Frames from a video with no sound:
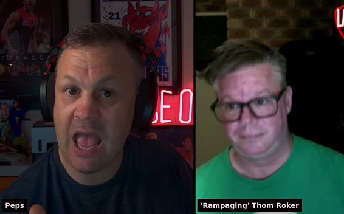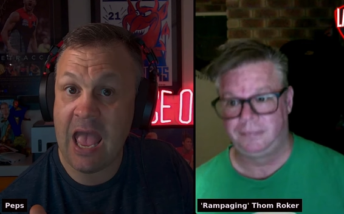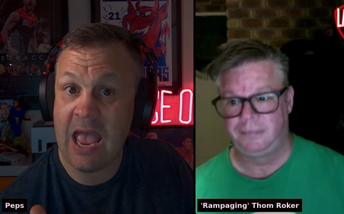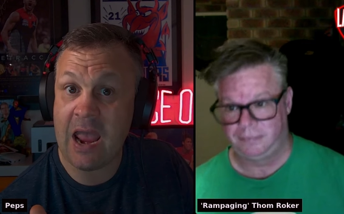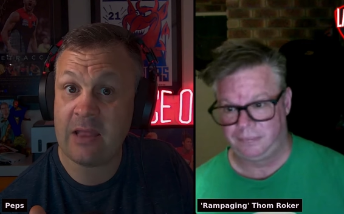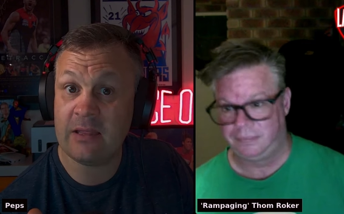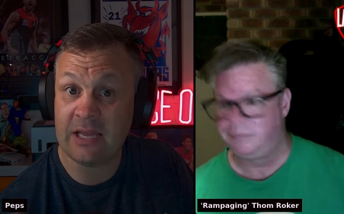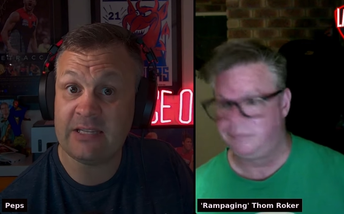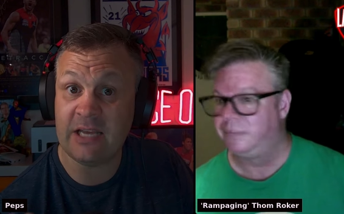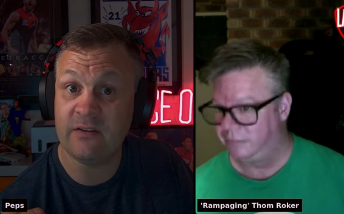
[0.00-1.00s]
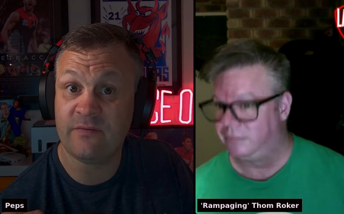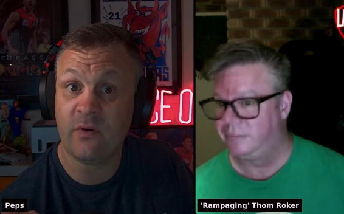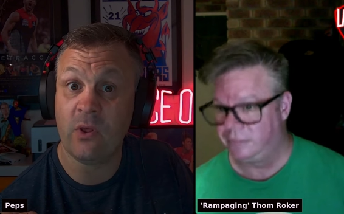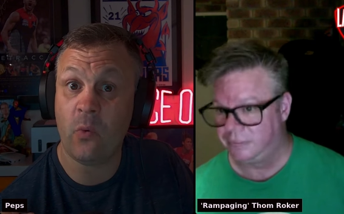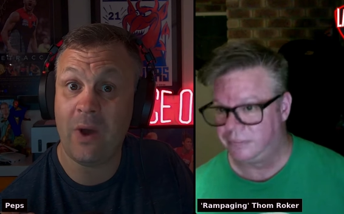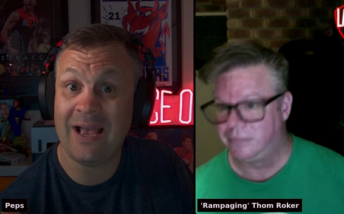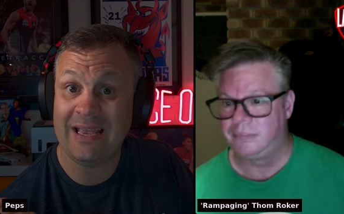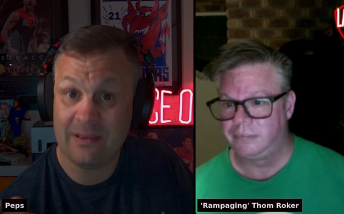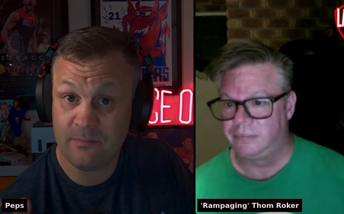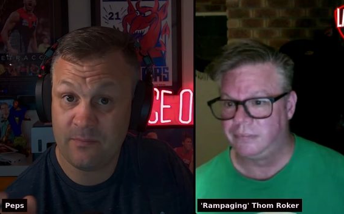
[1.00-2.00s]
Speaker 1: and they tend to fall
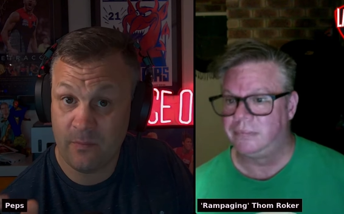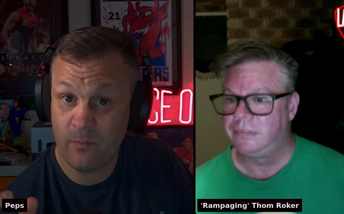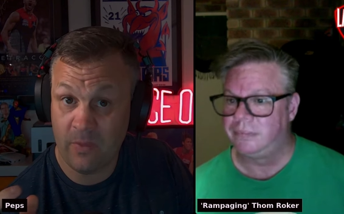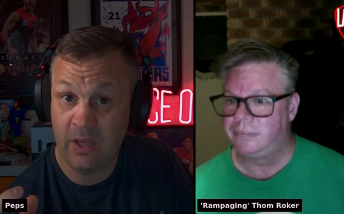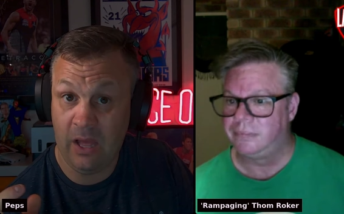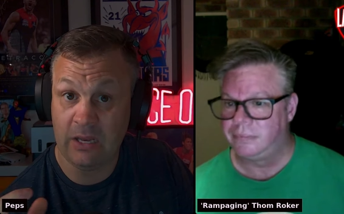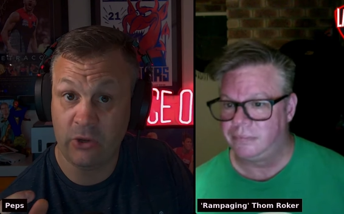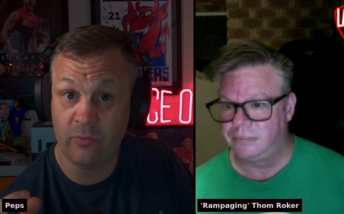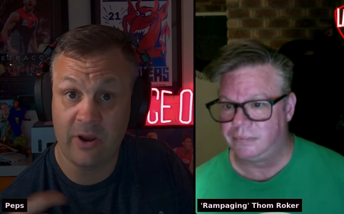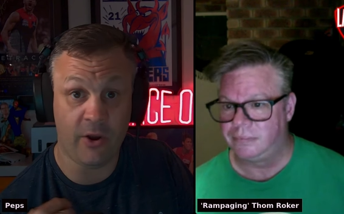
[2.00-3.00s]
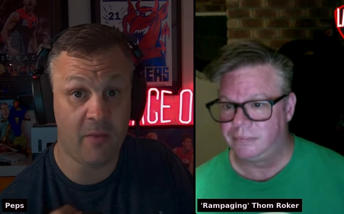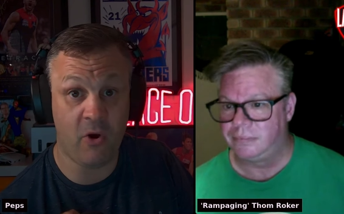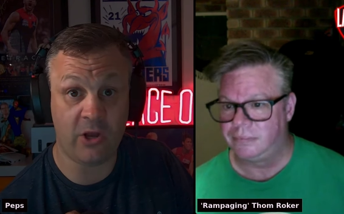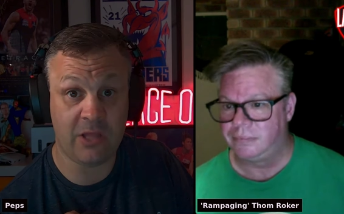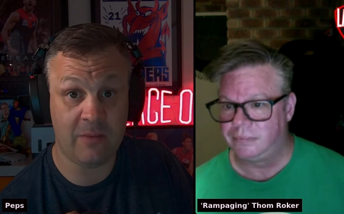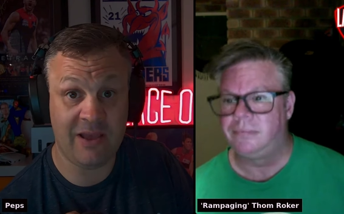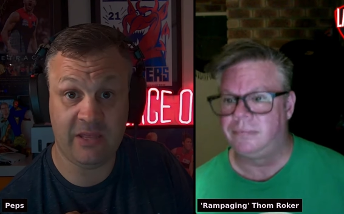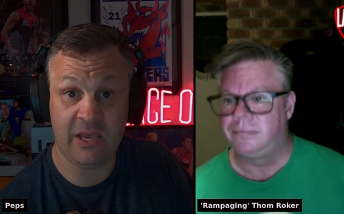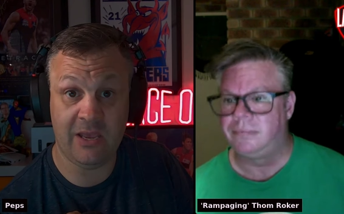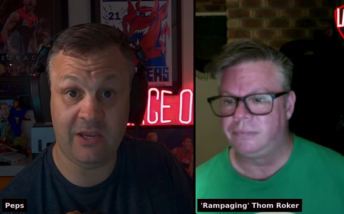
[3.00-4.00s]
away a little bit. I know my club had
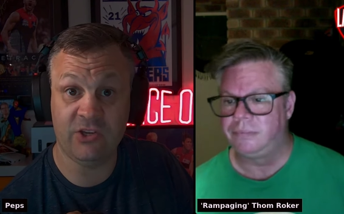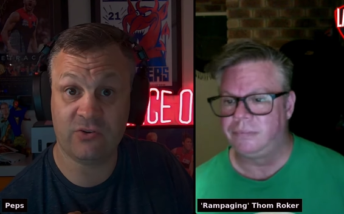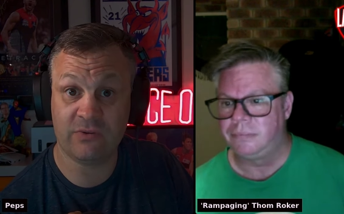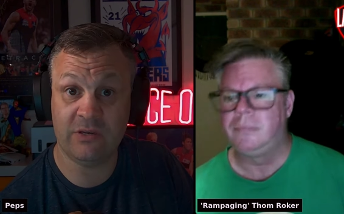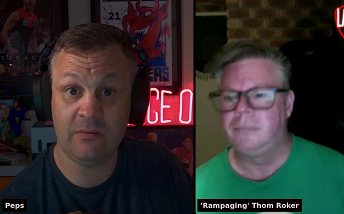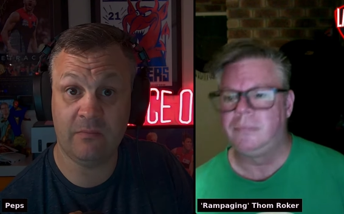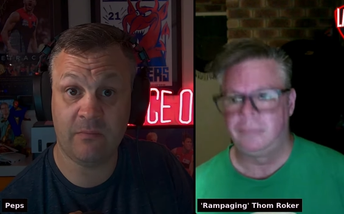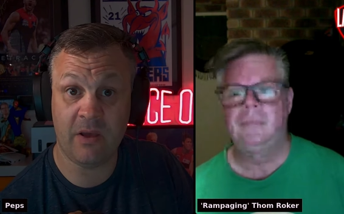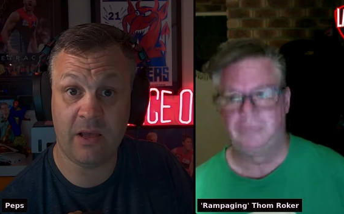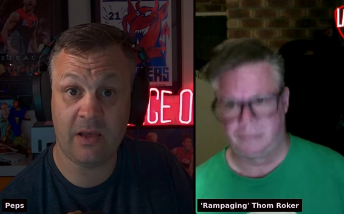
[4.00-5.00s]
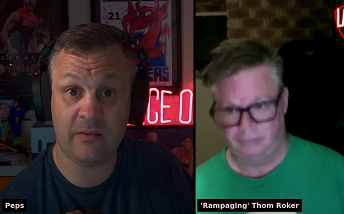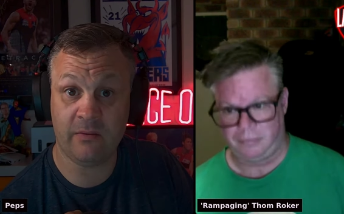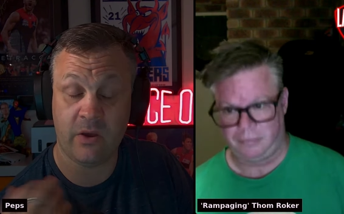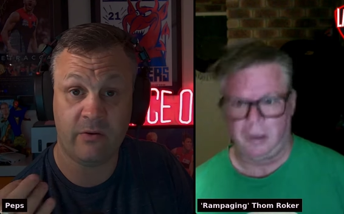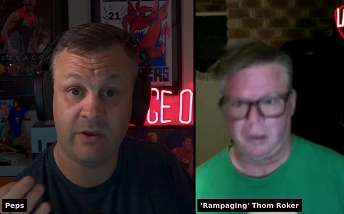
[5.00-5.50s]
their injury going